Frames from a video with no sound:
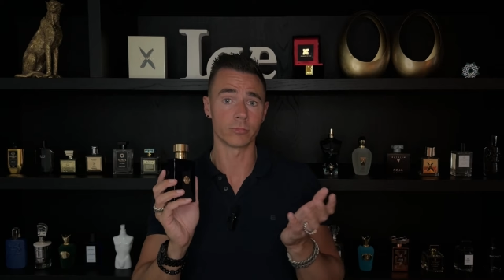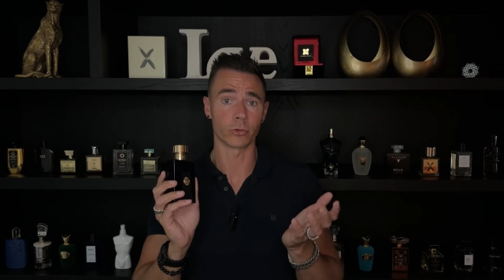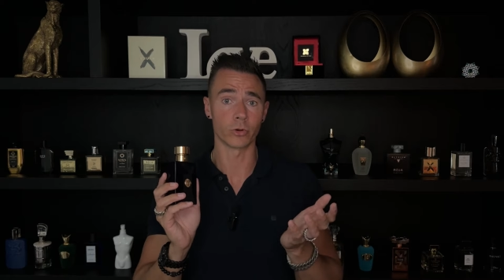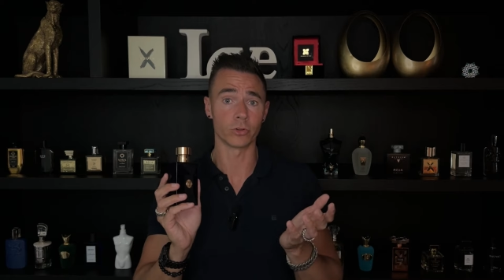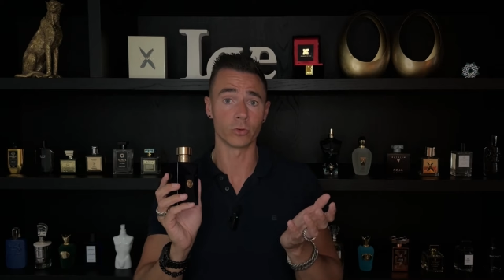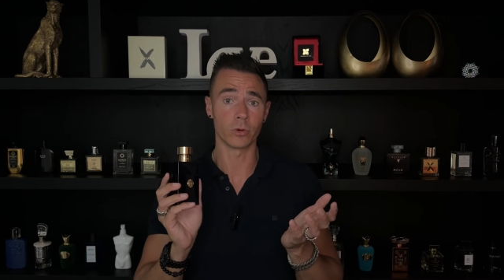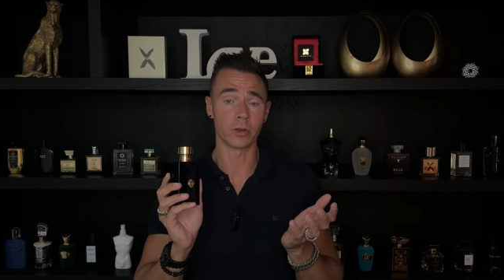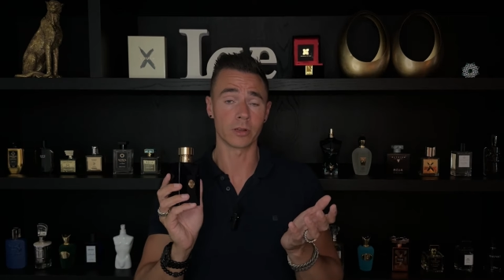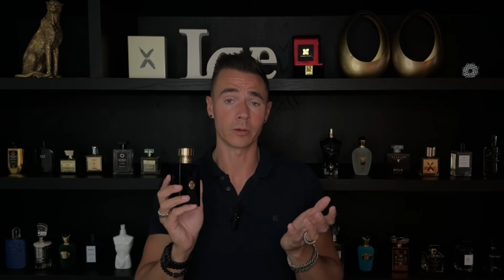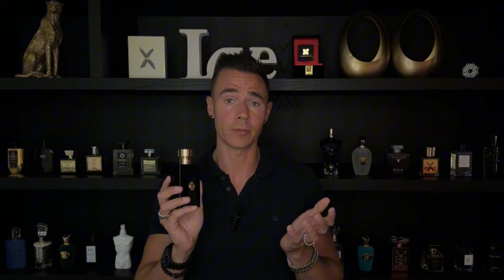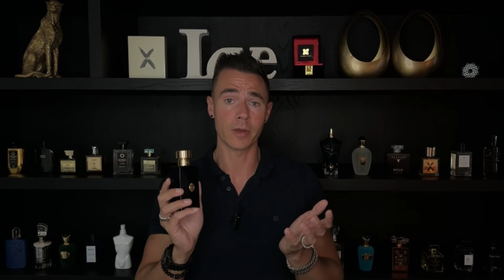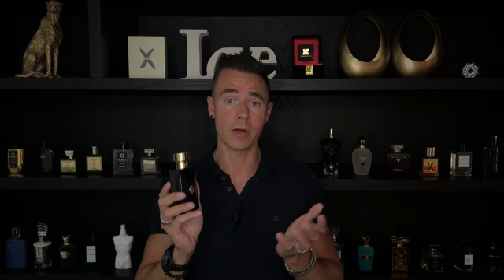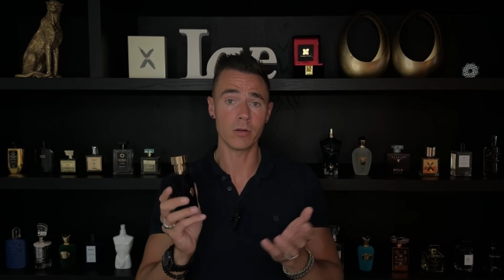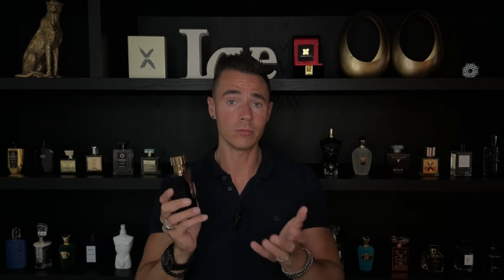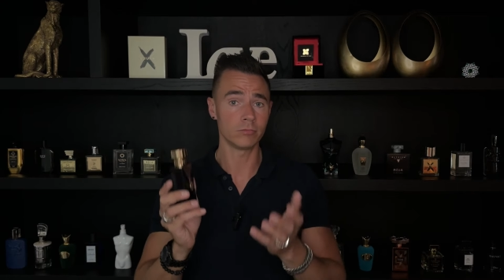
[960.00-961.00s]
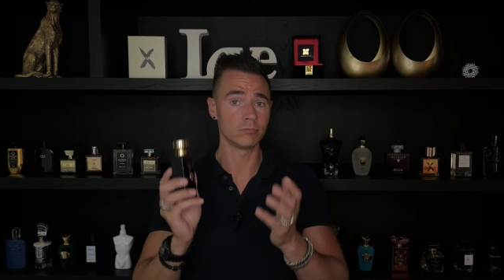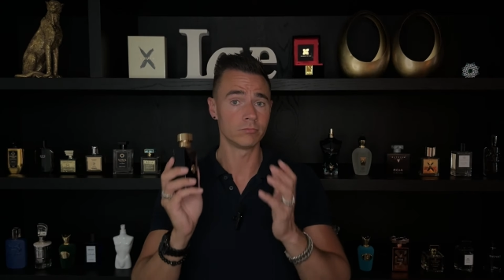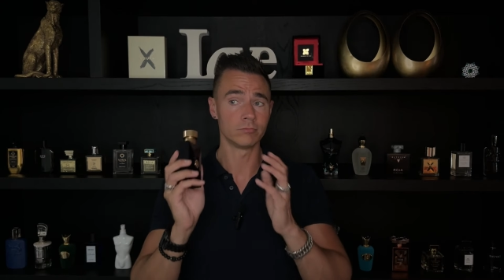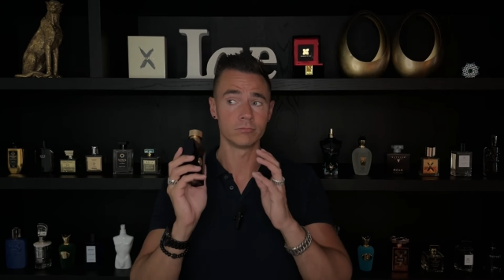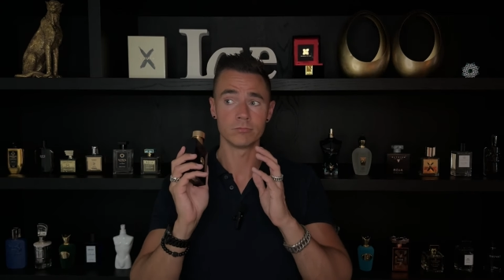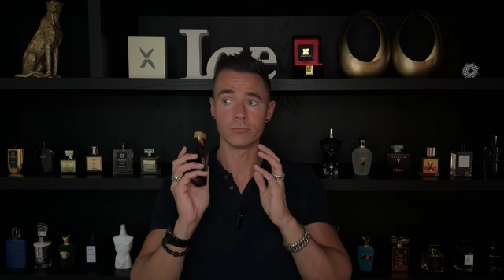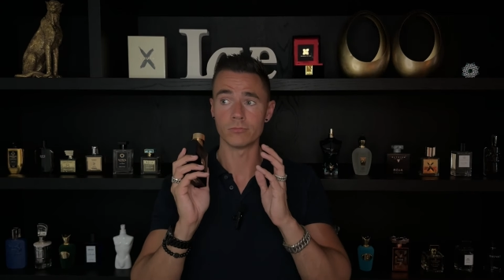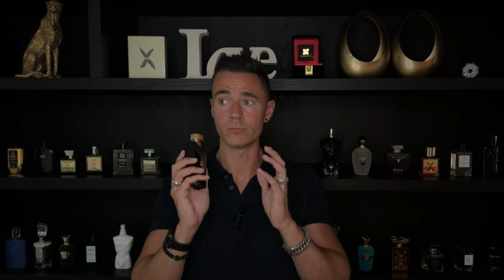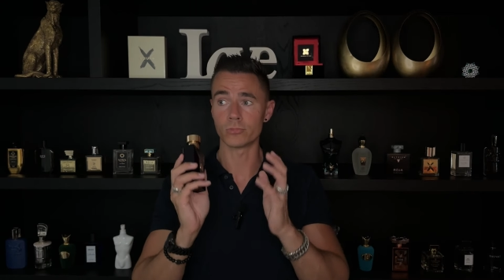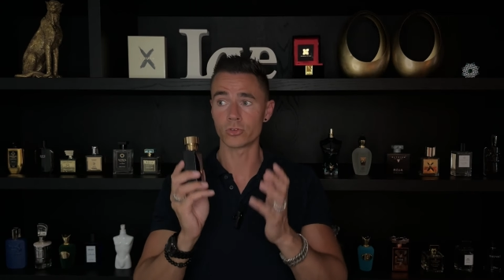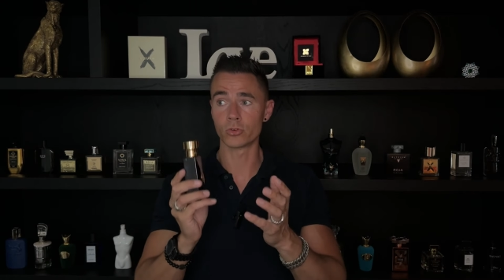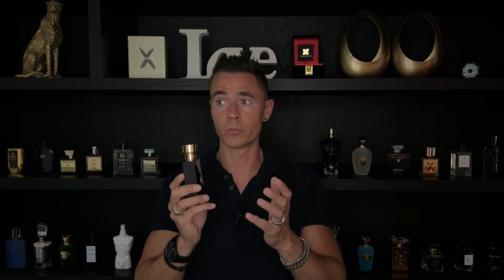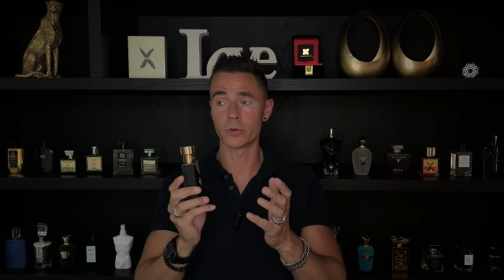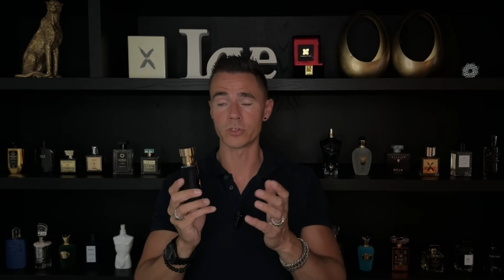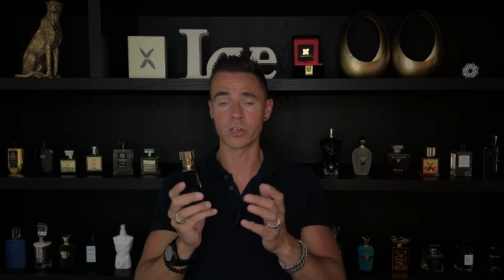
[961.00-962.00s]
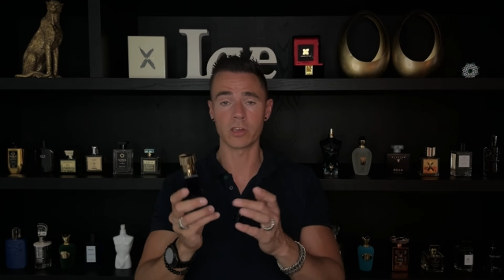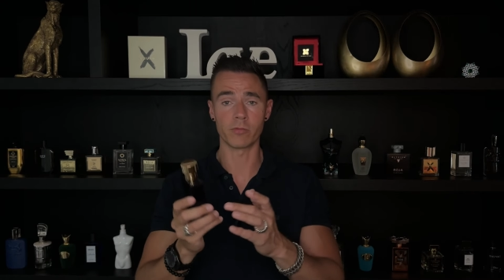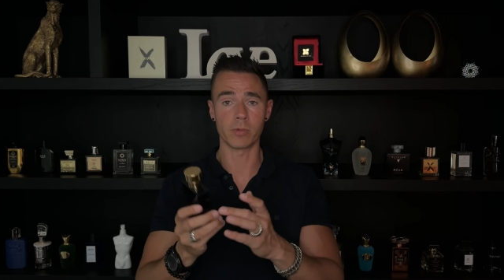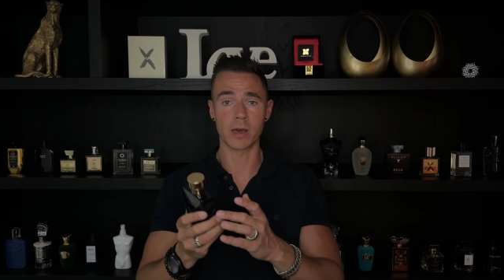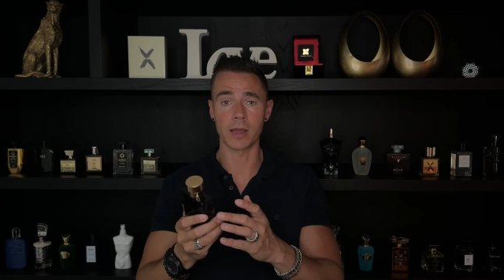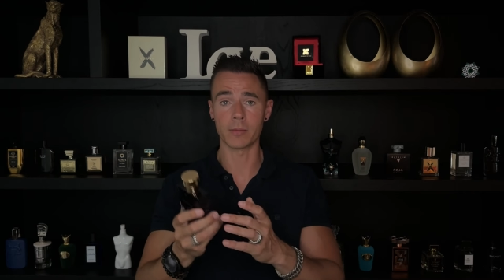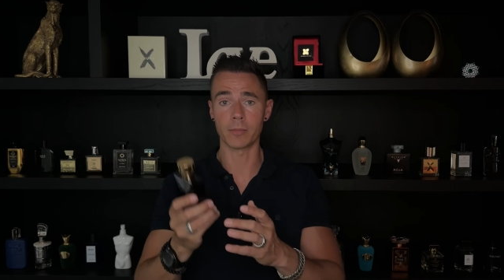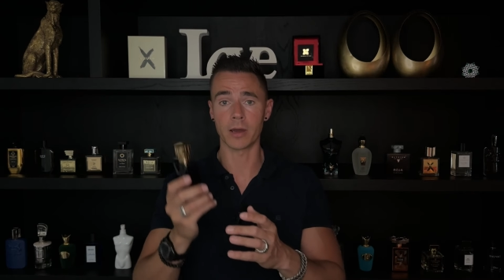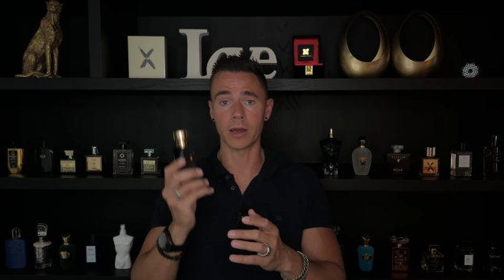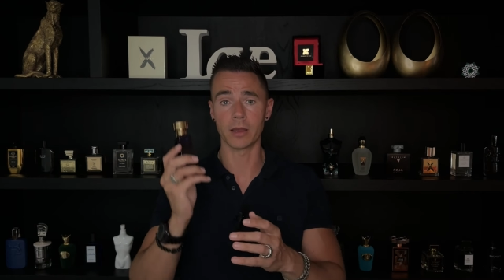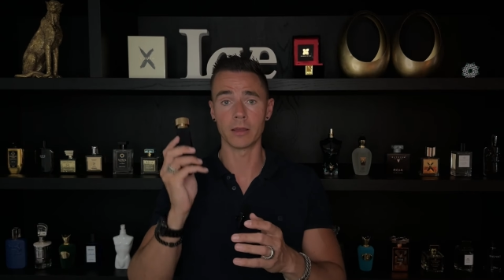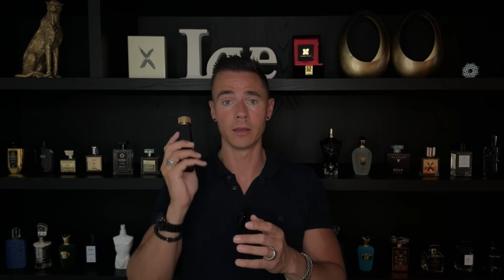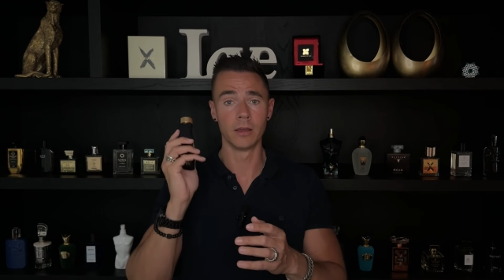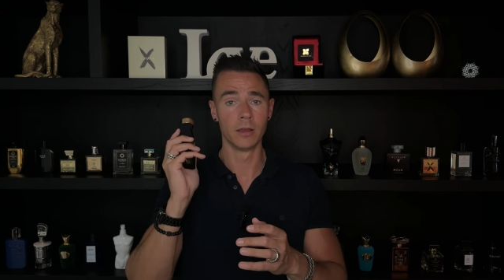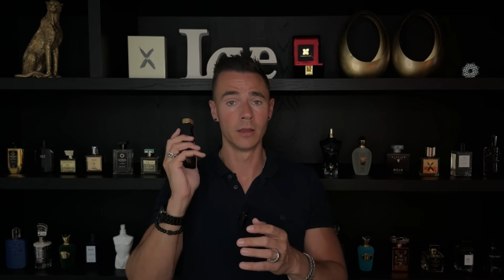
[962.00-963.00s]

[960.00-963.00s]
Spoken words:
for a 200 ml, super safe blind buy,